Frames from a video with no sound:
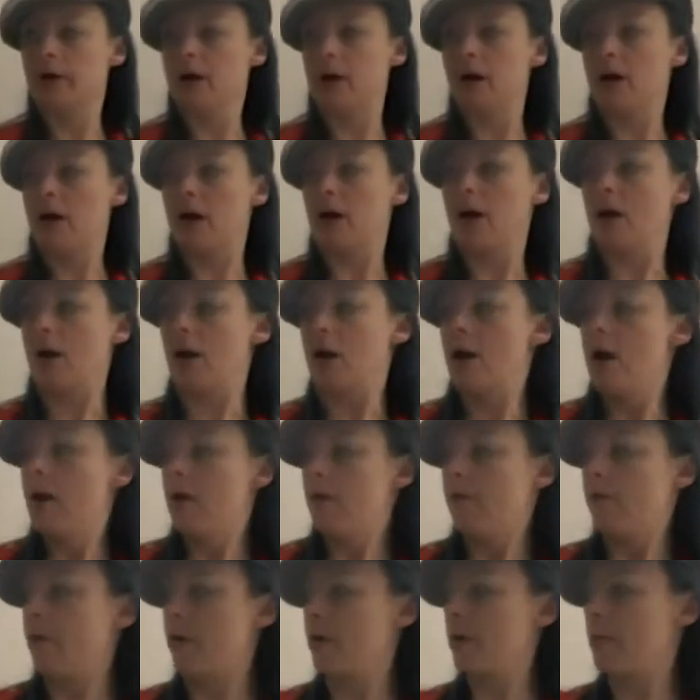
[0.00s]
our
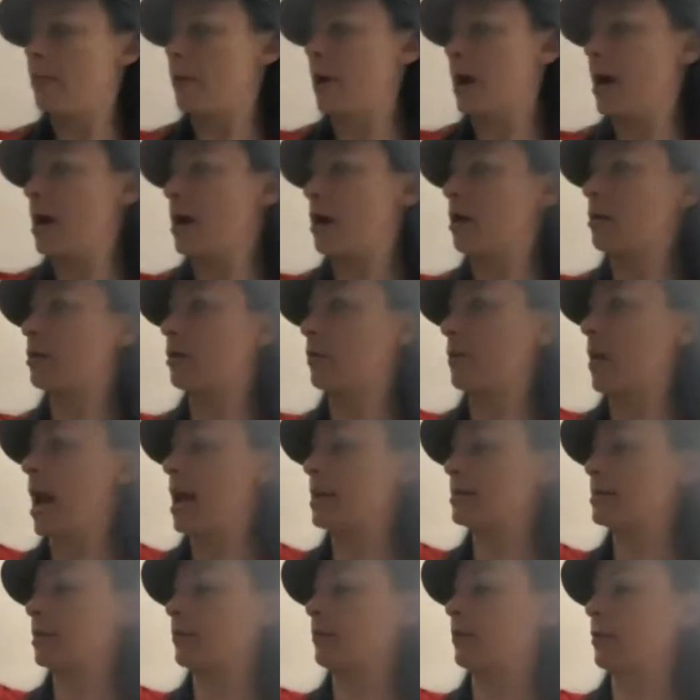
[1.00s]
vertebrae, our
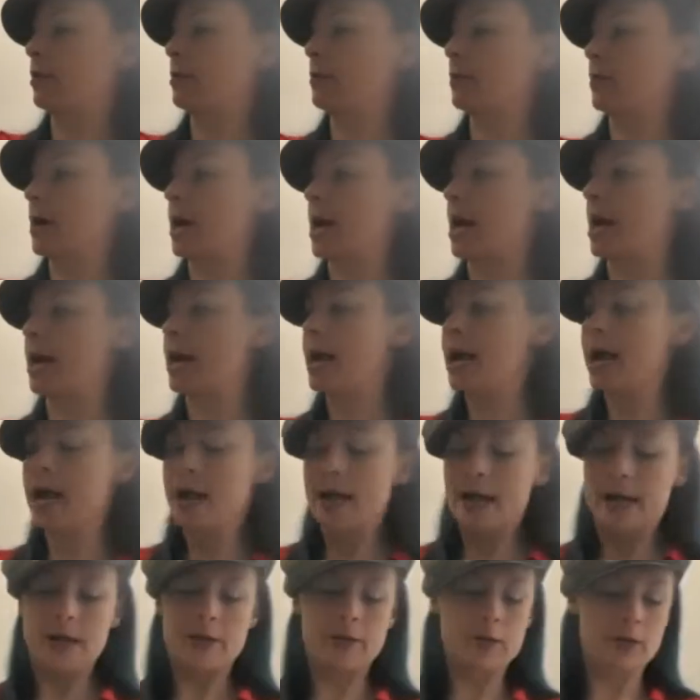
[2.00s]
thoracic
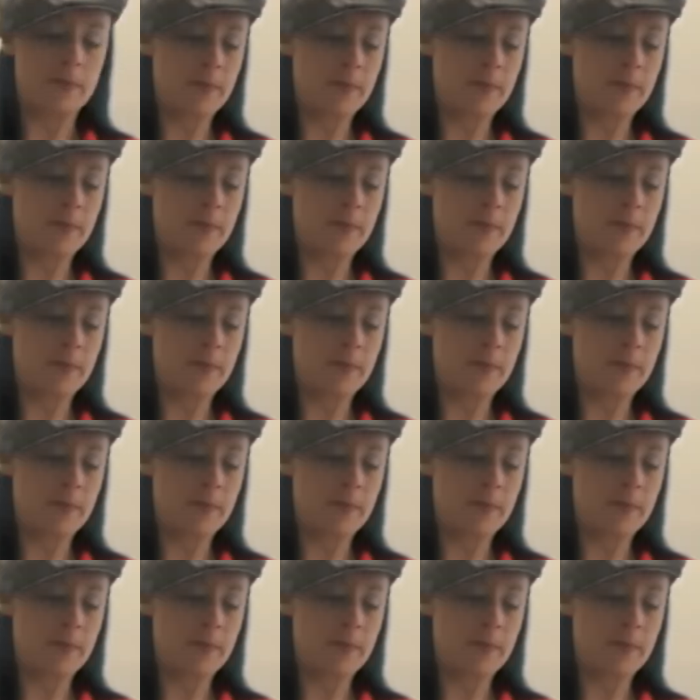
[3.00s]
vertebrae in the